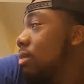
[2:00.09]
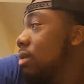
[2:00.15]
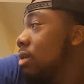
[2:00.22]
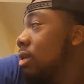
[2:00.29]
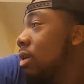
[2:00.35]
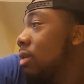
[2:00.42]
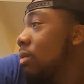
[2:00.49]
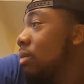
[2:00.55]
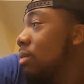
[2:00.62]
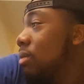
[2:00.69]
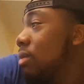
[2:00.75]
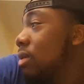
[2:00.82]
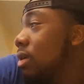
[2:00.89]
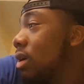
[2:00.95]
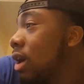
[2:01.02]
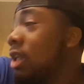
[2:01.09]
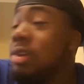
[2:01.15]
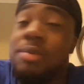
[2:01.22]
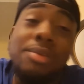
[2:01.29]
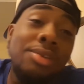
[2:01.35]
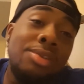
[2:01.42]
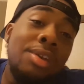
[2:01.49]
you know,
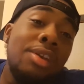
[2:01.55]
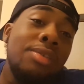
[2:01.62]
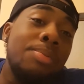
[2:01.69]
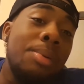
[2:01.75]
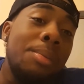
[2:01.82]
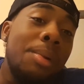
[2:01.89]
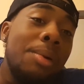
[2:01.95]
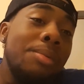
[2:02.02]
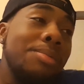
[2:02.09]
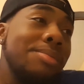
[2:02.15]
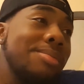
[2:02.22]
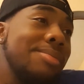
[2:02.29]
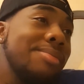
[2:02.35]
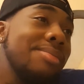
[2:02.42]
ignorance does promote